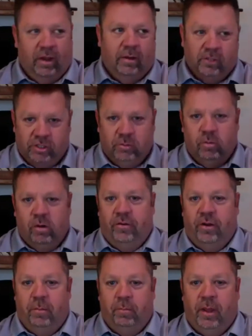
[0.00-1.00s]
she wound
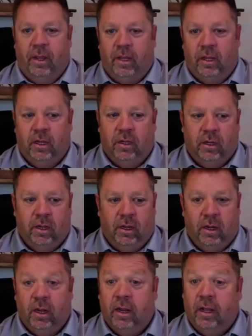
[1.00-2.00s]
up making it
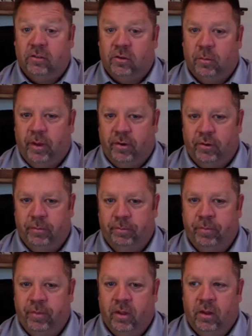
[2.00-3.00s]
an extra bedroom.
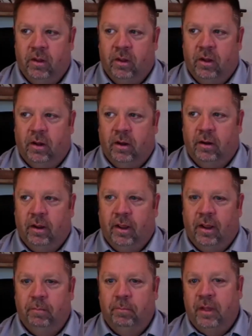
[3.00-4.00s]

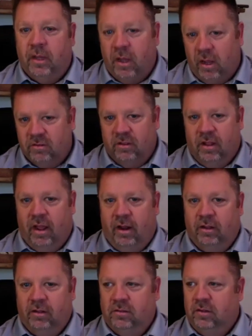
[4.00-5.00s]
And because of
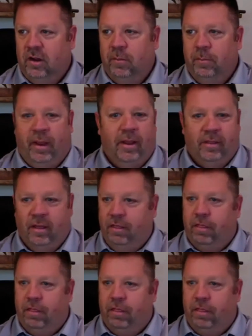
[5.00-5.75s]
that, instead of paying that